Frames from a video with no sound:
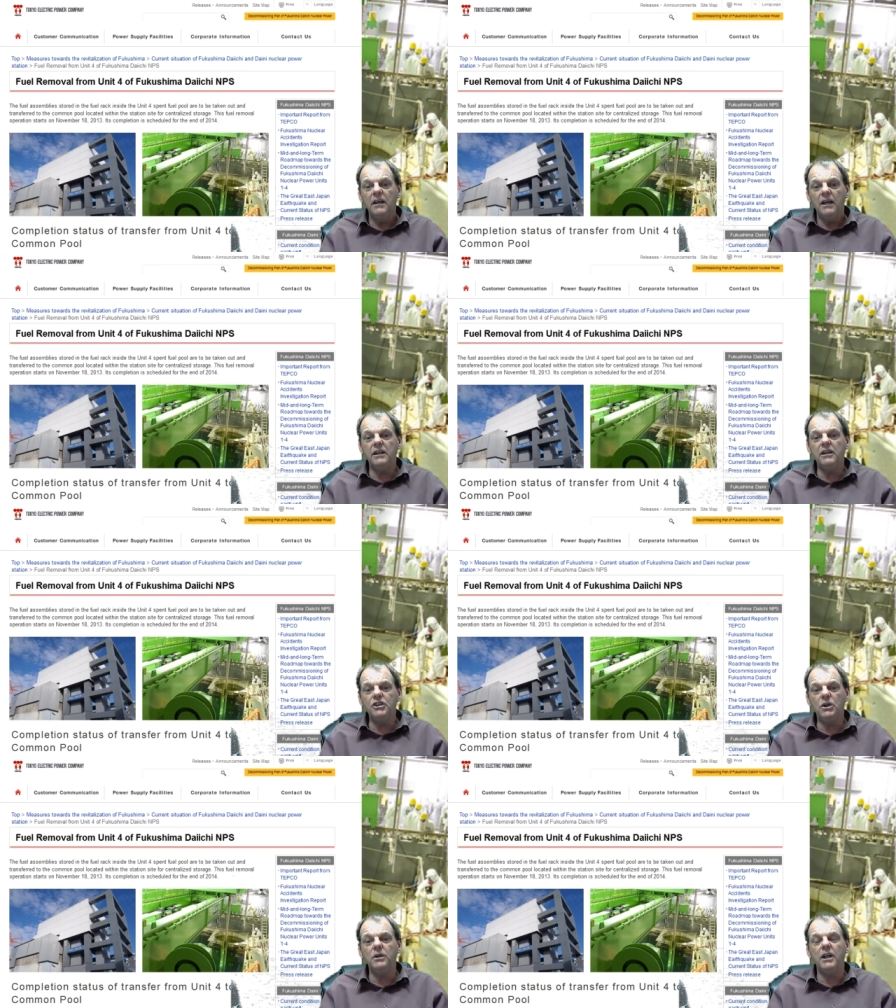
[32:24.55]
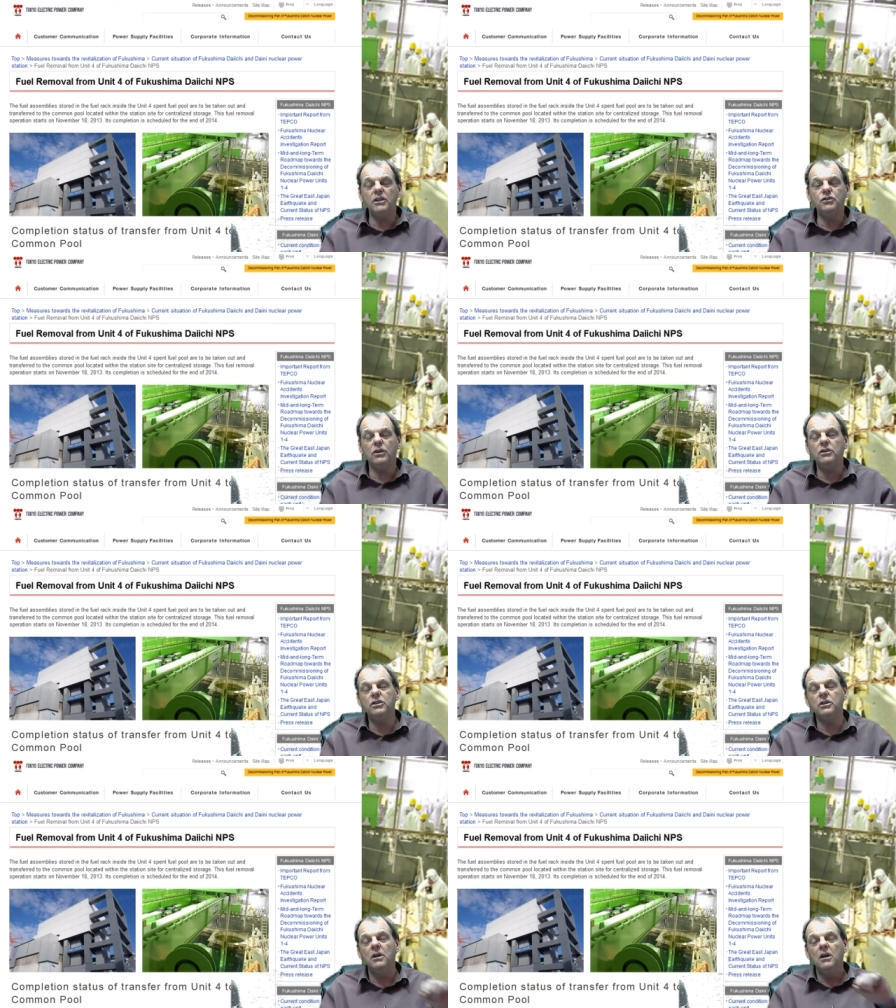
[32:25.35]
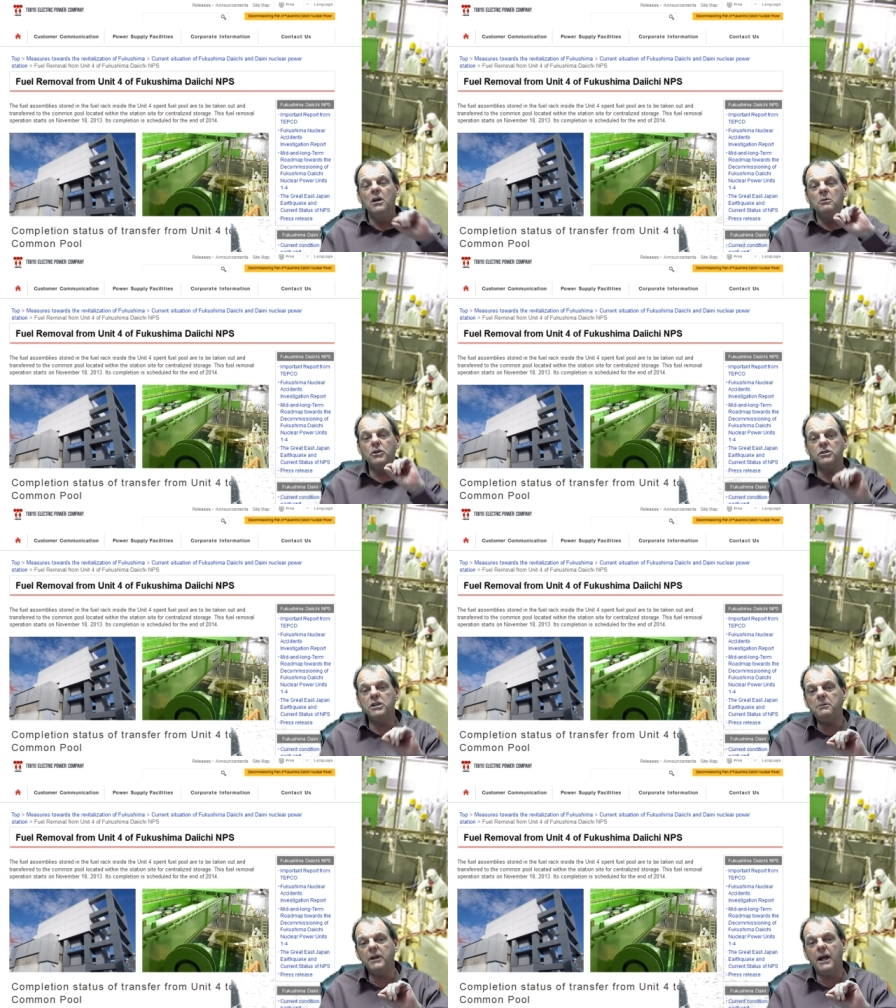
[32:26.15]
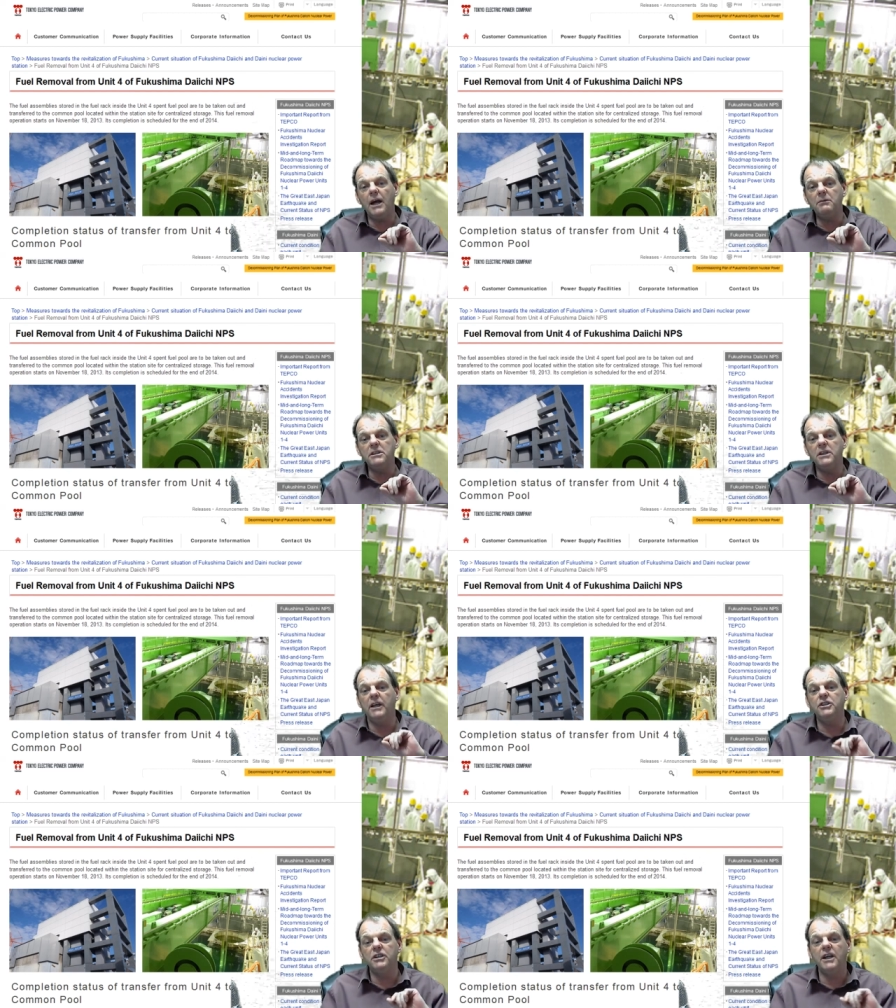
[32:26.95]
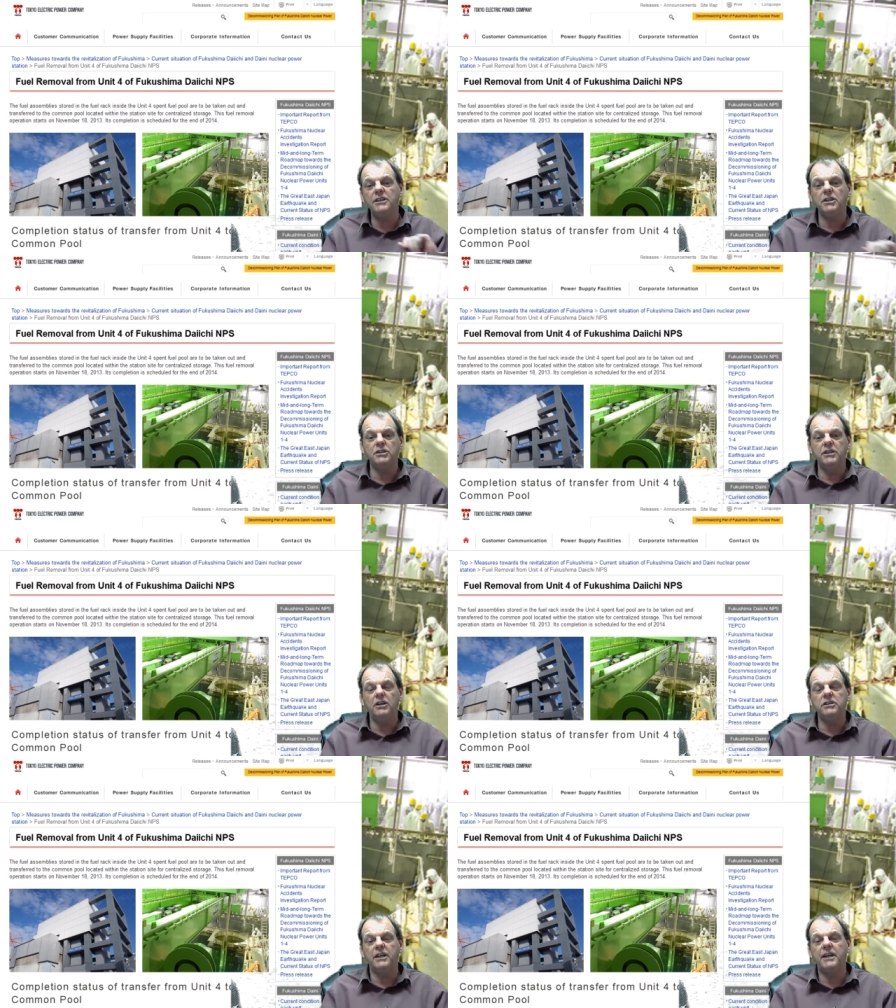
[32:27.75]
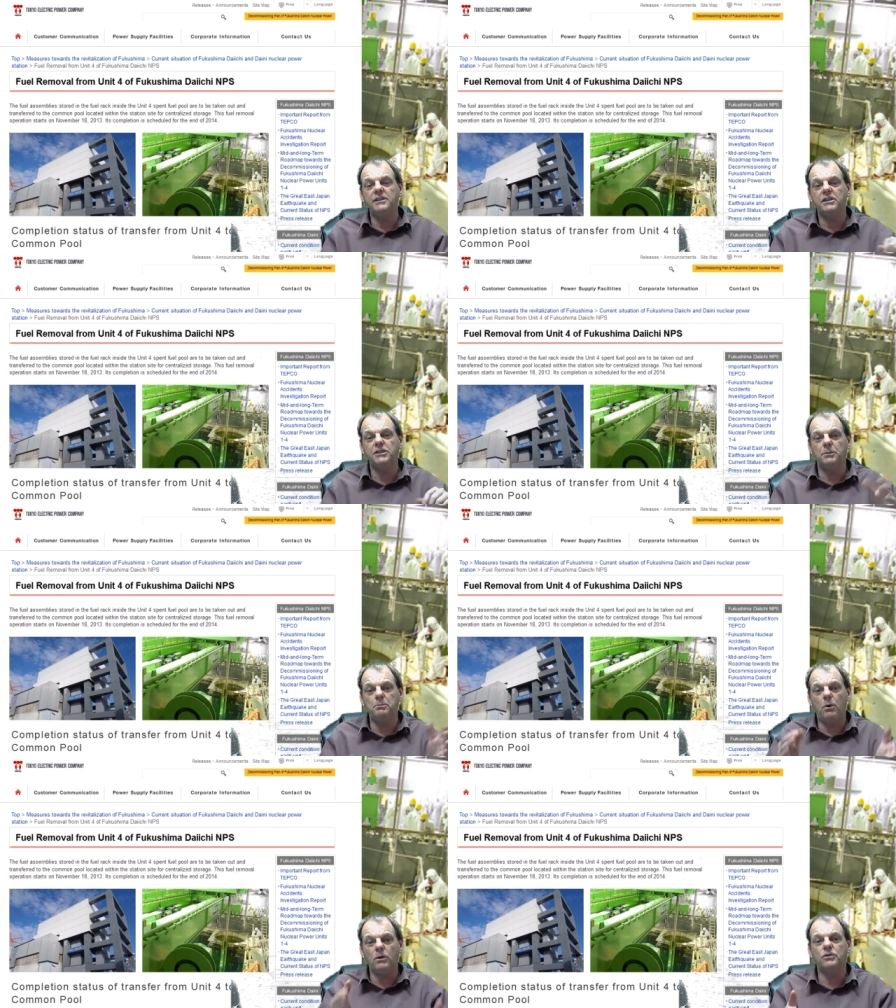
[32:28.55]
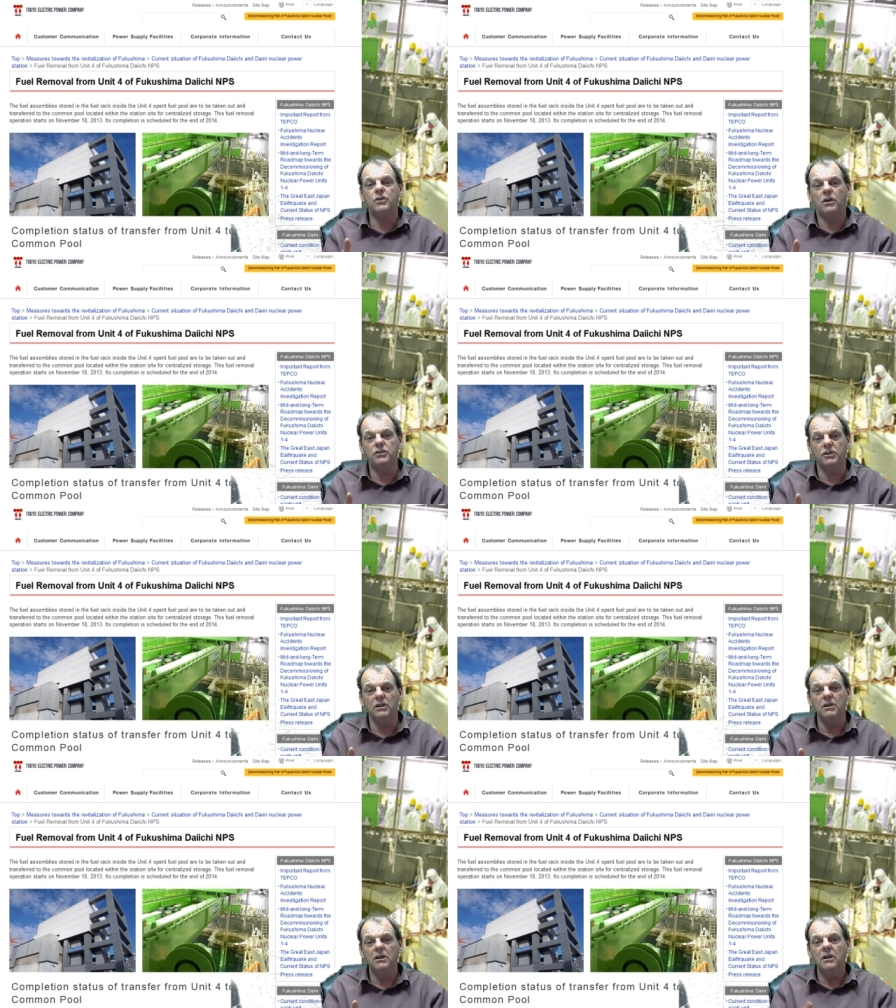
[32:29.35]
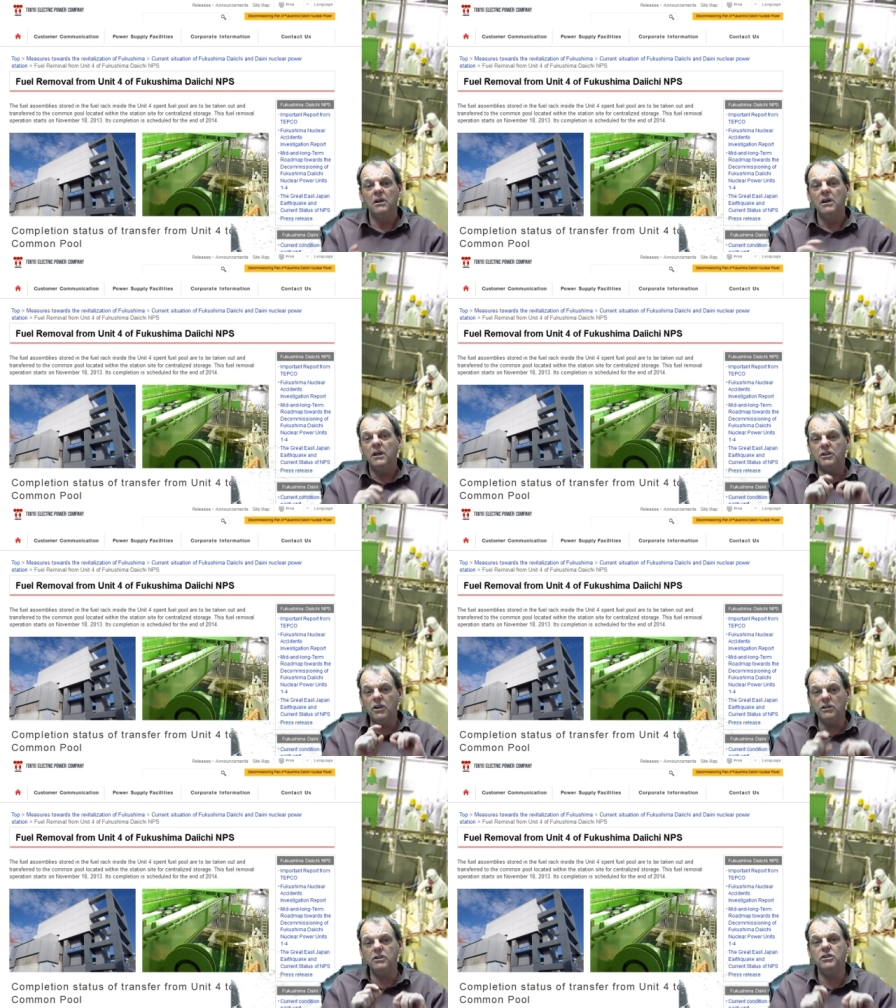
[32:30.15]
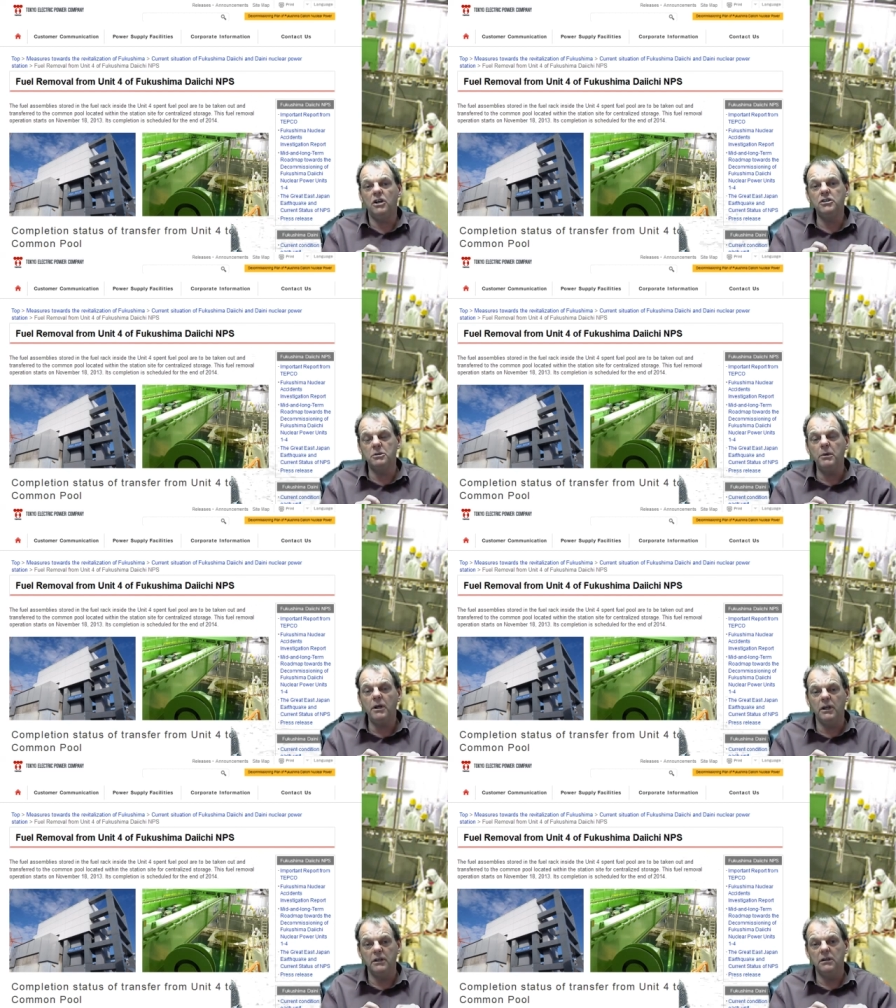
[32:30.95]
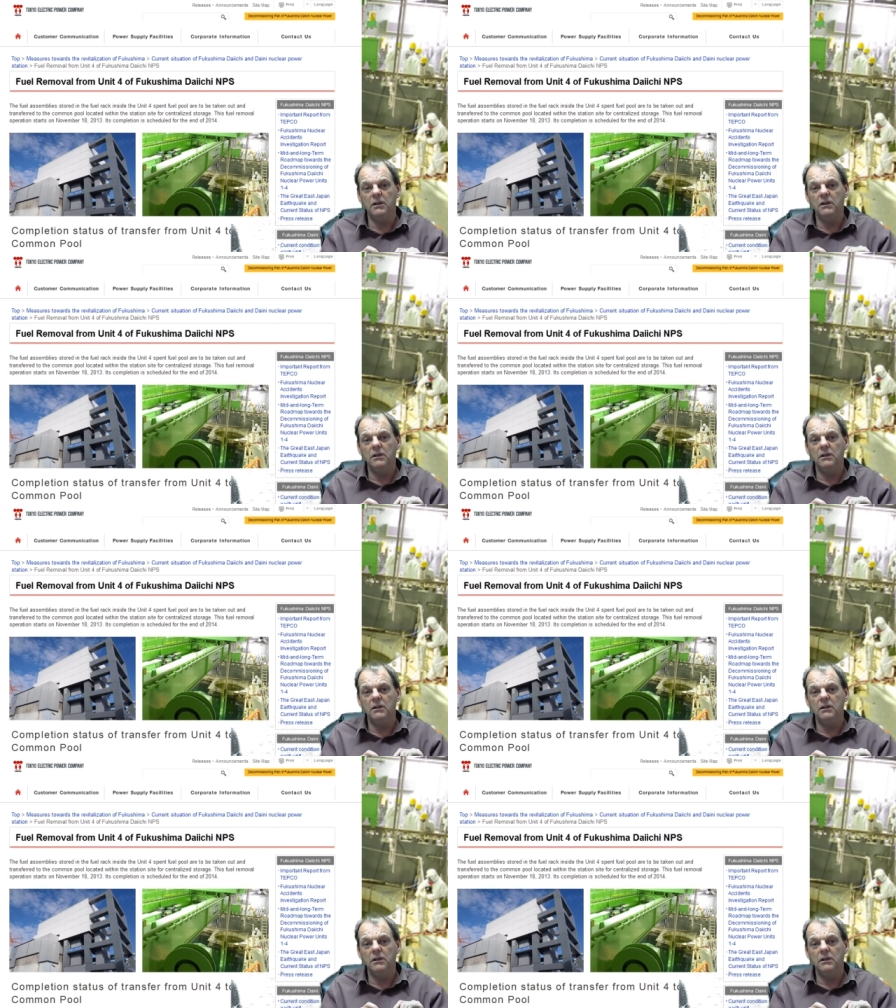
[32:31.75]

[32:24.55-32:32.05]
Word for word: And then they show you that structure but you'll see them in the comment section. That's a, they'll say that's a support structure. It doesn't touch the building,